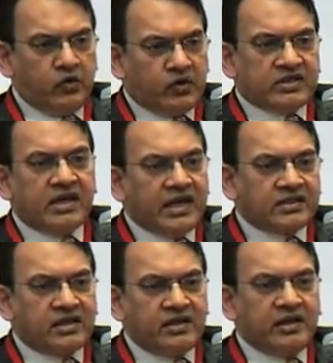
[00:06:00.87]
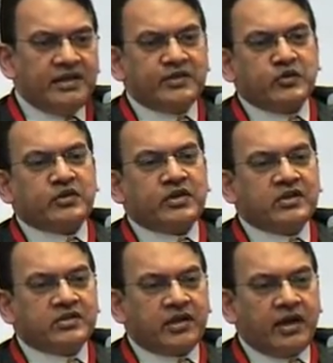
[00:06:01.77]
You can see as clearly as you see
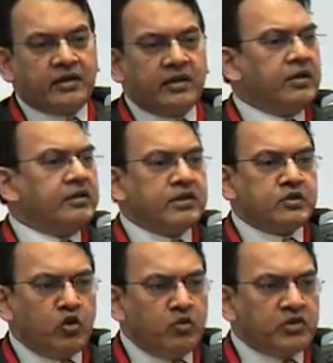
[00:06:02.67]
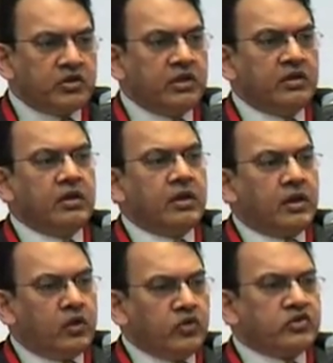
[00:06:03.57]
inside. There is no machine,
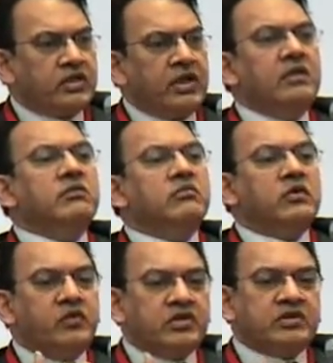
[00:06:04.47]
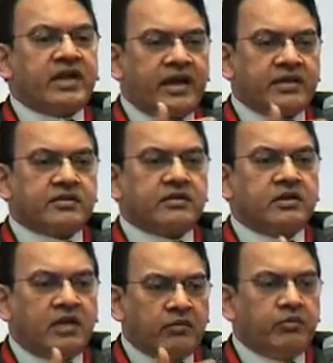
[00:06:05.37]
no screen which is as
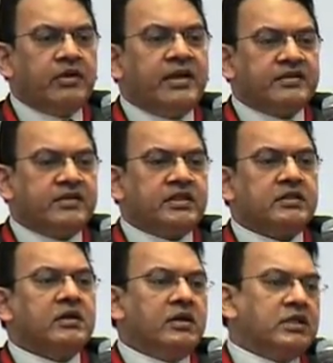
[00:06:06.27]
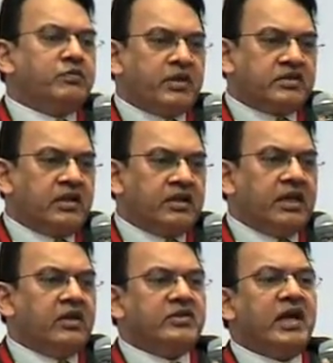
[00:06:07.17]
capable as this. This Pixel
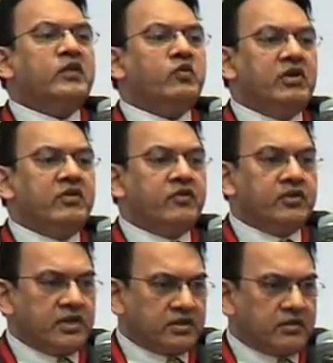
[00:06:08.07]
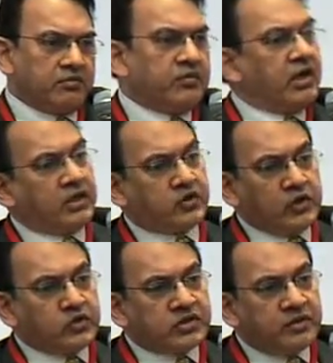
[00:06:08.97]
key designed only for this. It's
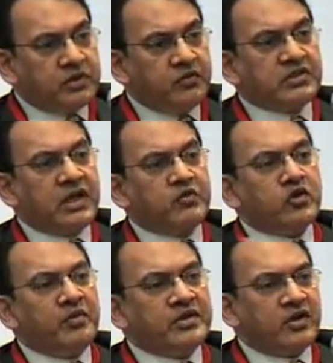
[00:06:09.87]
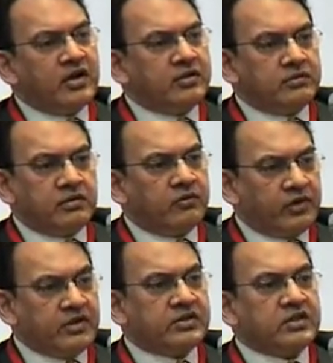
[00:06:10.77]
also something which gives to Amazon,
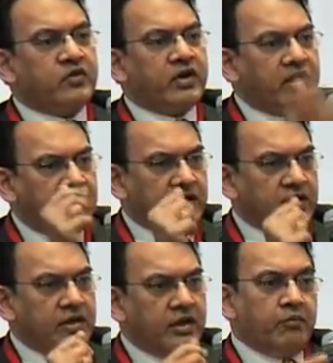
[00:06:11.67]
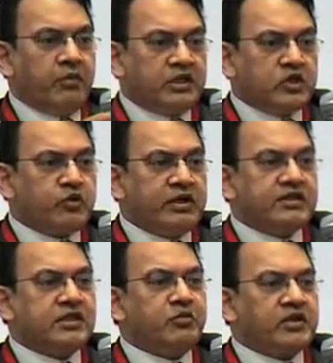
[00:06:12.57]
for instance, for Kindle. But this one
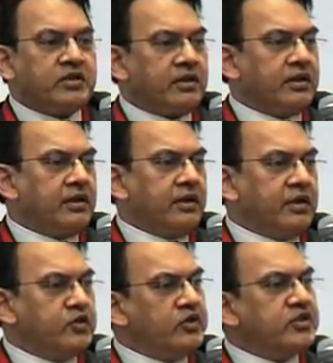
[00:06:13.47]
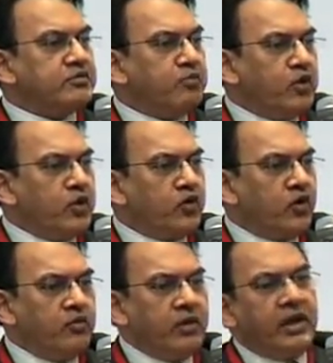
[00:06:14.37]
is a special. It's not just
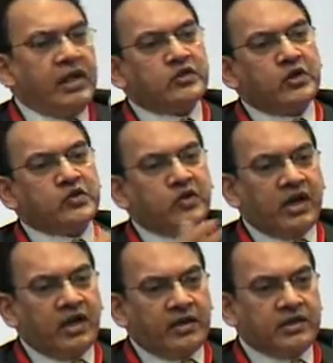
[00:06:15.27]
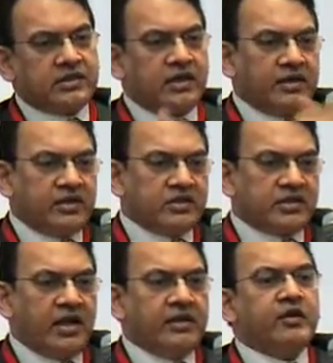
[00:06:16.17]
monochrome, it's also color. It's color
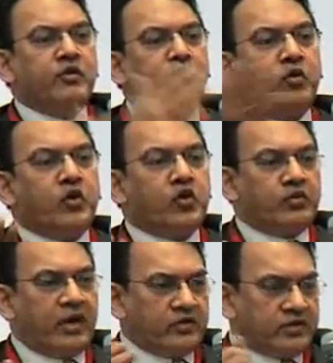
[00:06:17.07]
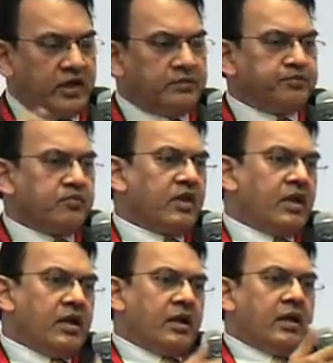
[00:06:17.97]
inside, monochrome outside.
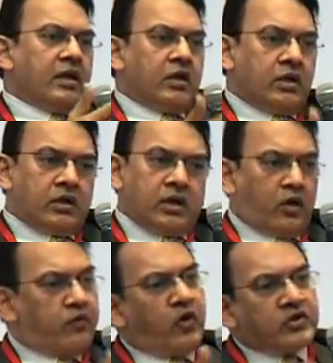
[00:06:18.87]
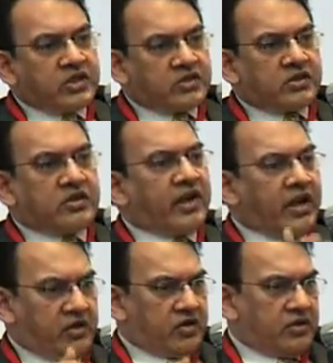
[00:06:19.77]
Of course, it's
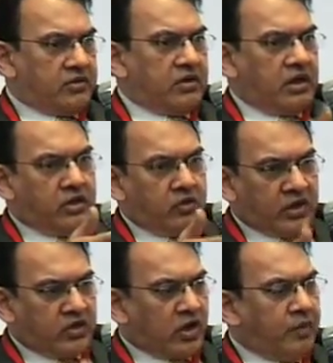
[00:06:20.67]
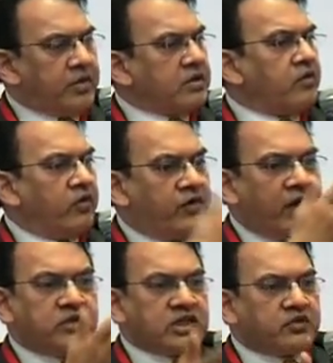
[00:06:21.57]
rugged. You can drop it for
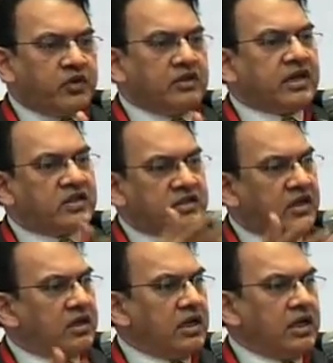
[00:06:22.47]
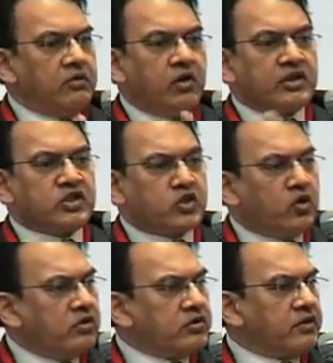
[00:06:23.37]
5-6 feet accidentally on a
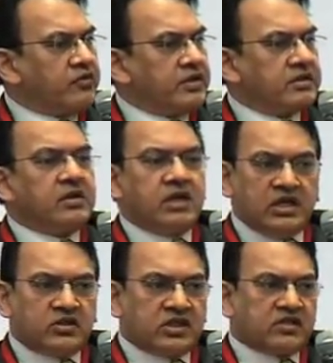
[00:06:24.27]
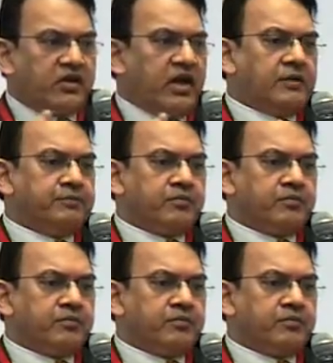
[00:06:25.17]
stone surface, it's just fine.